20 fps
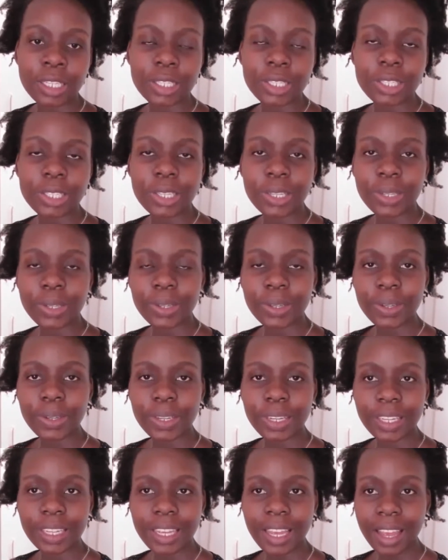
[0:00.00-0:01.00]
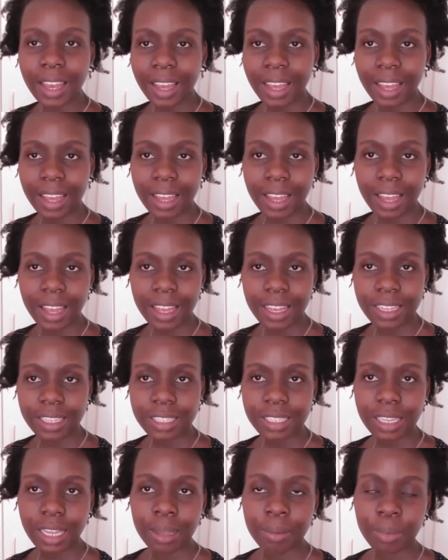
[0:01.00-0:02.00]
so yeah
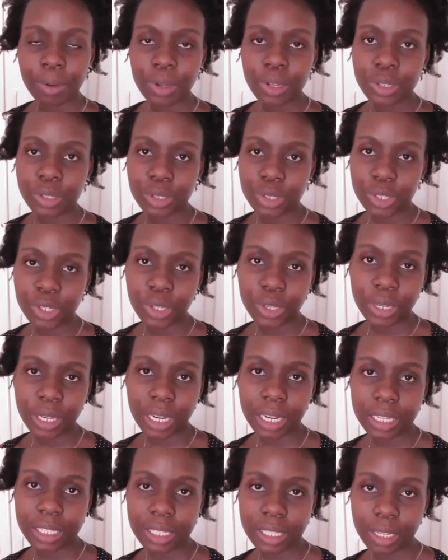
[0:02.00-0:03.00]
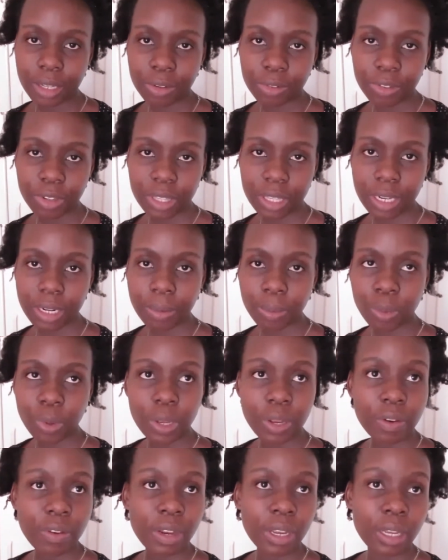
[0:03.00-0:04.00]
guys i'm going to show you guys the outfit that i'm
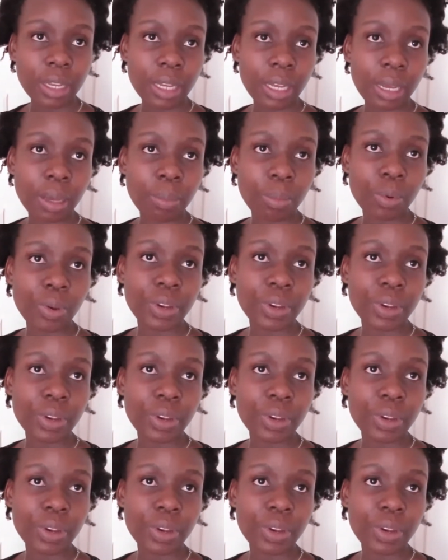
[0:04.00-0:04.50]
wearing i'm